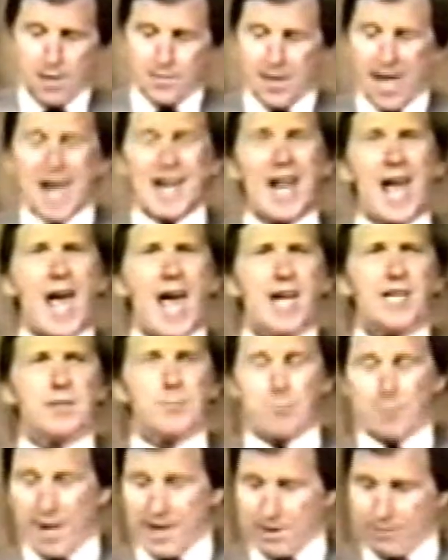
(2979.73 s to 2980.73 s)
That
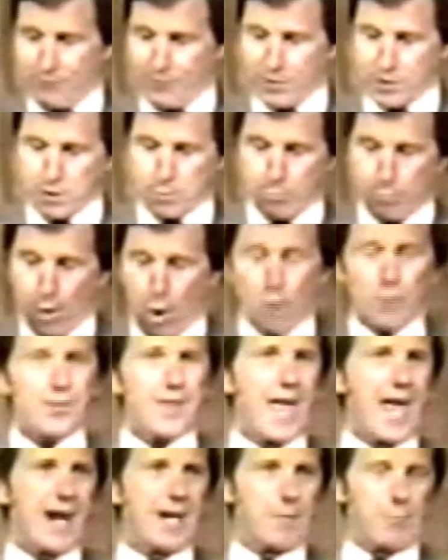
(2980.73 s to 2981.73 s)
act benefits both
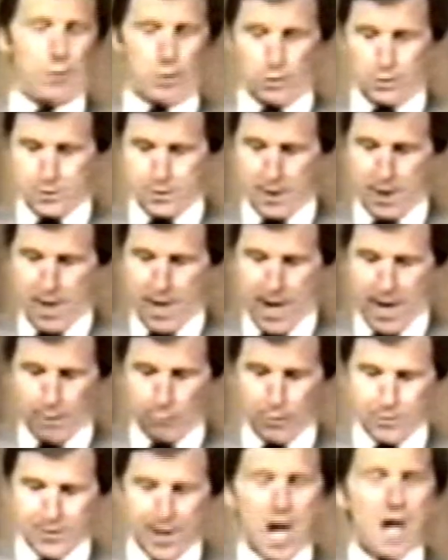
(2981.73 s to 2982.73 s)
animals,
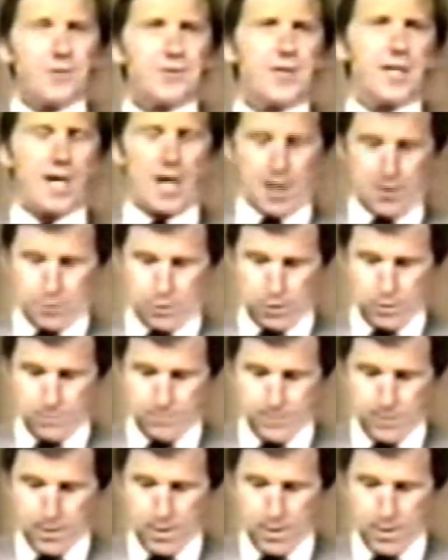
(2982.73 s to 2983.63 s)
and without the other,